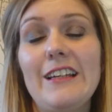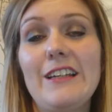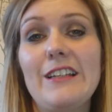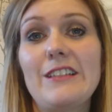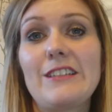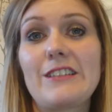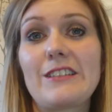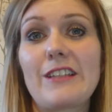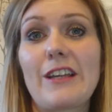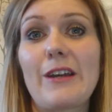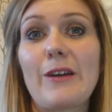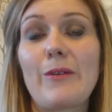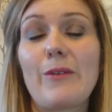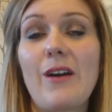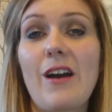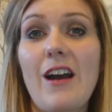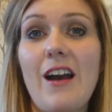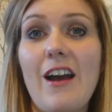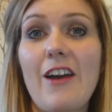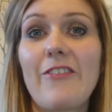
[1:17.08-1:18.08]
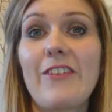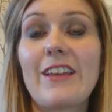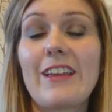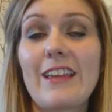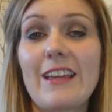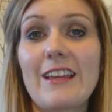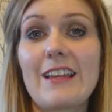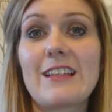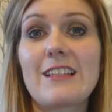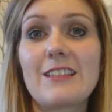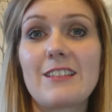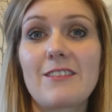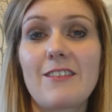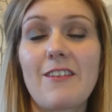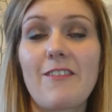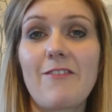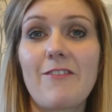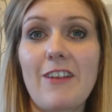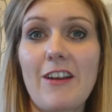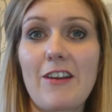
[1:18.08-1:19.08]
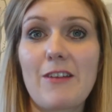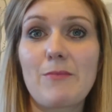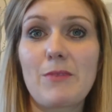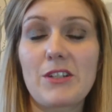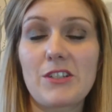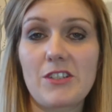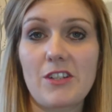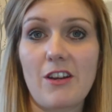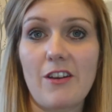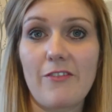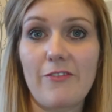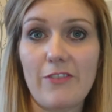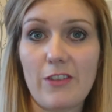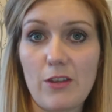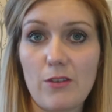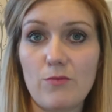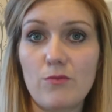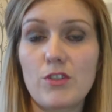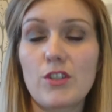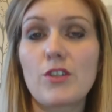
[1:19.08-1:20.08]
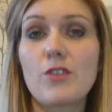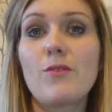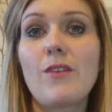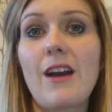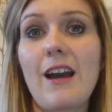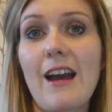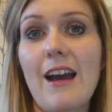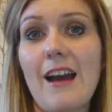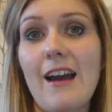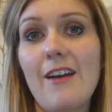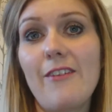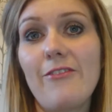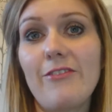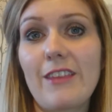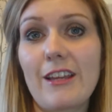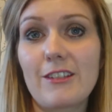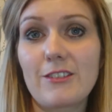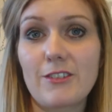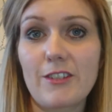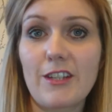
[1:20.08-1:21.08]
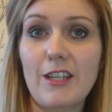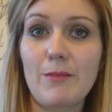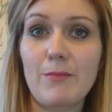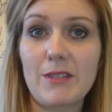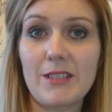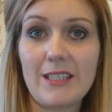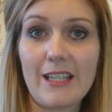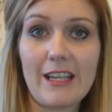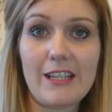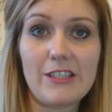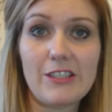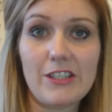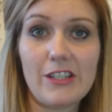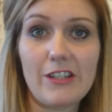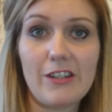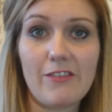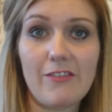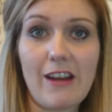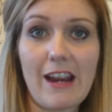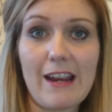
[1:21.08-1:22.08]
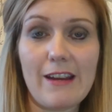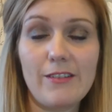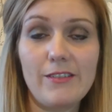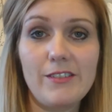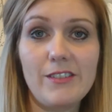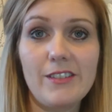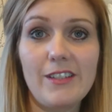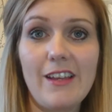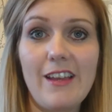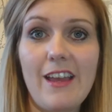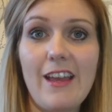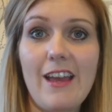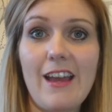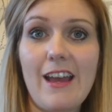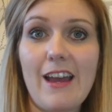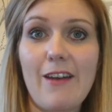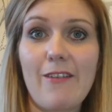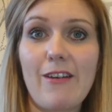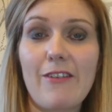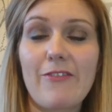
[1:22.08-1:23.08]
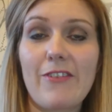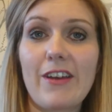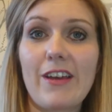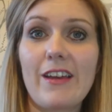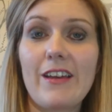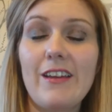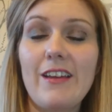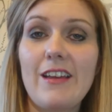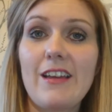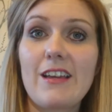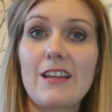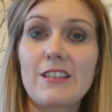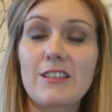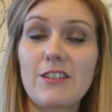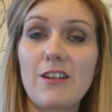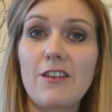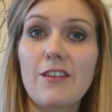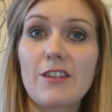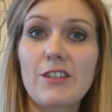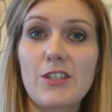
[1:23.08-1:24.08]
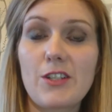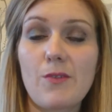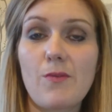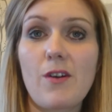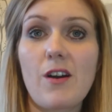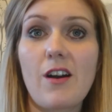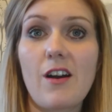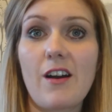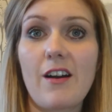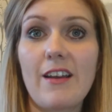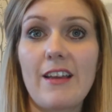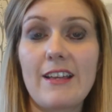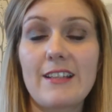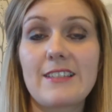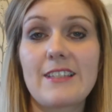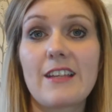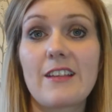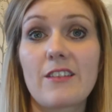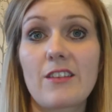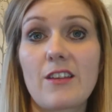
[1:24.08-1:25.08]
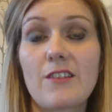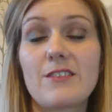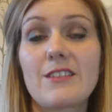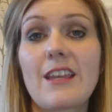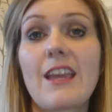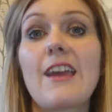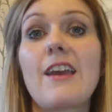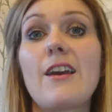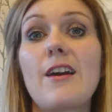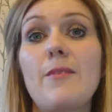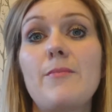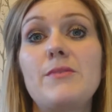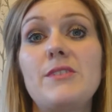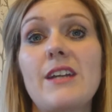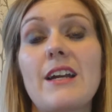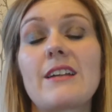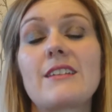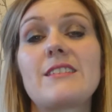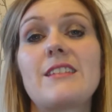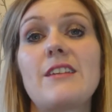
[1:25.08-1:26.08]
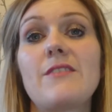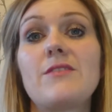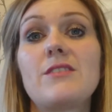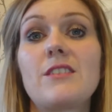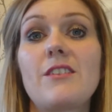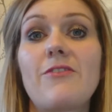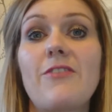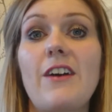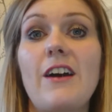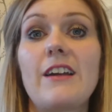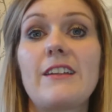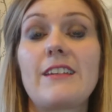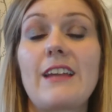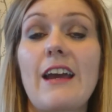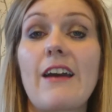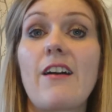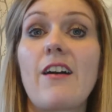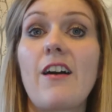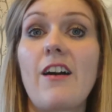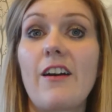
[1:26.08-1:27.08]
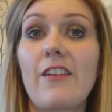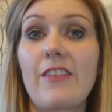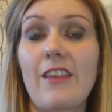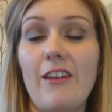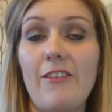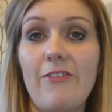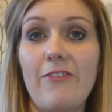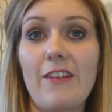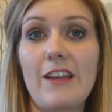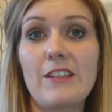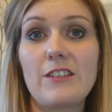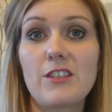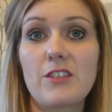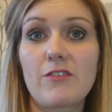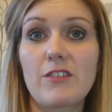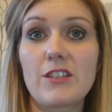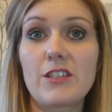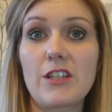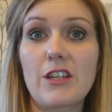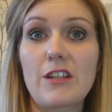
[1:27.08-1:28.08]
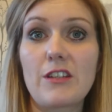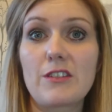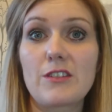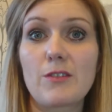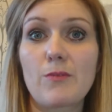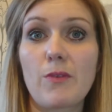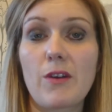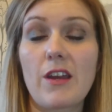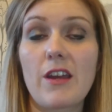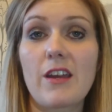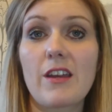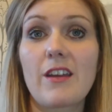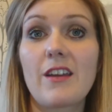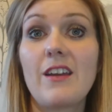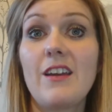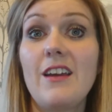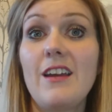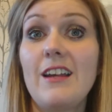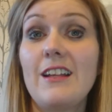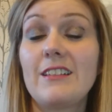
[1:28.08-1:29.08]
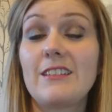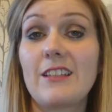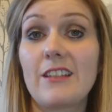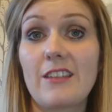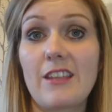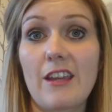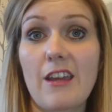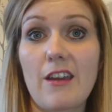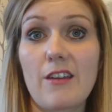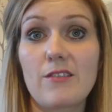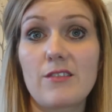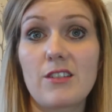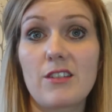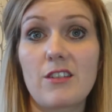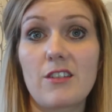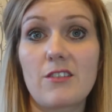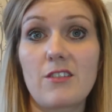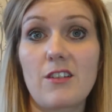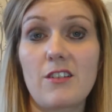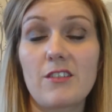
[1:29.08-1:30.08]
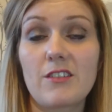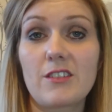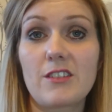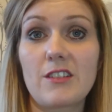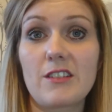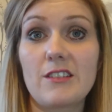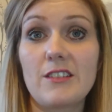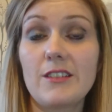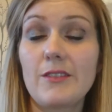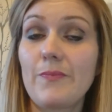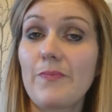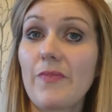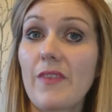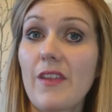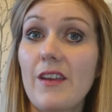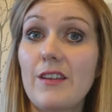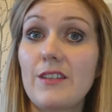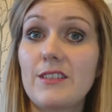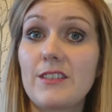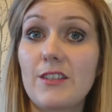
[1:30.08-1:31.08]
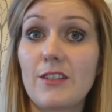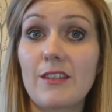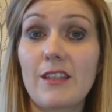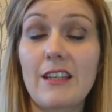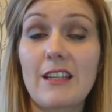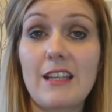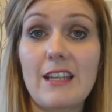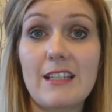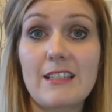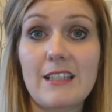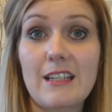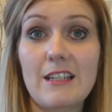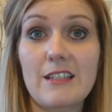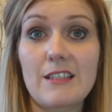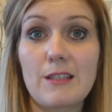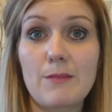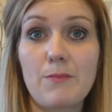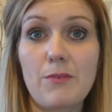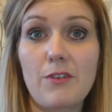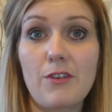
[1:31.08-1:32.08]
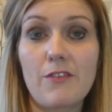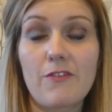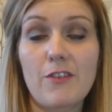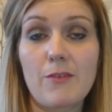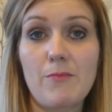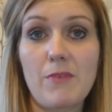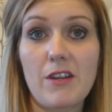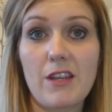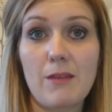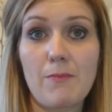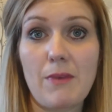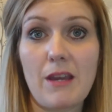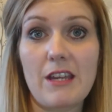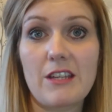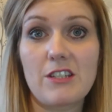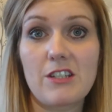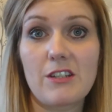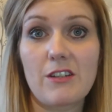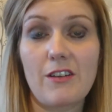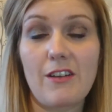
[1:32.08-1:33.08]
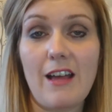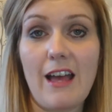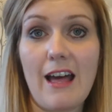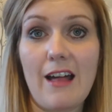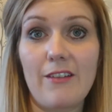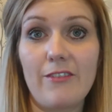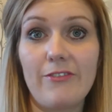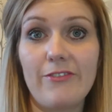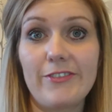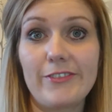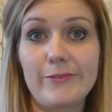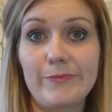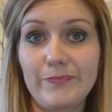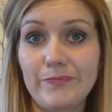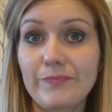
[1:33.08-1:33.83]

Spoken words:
So I think it is very much of, you do have that documentation around. However, as long as you are hitting those key objectives to find out, are they fit to return to work? Did they go to the doctors? Do they need any support from occupational health?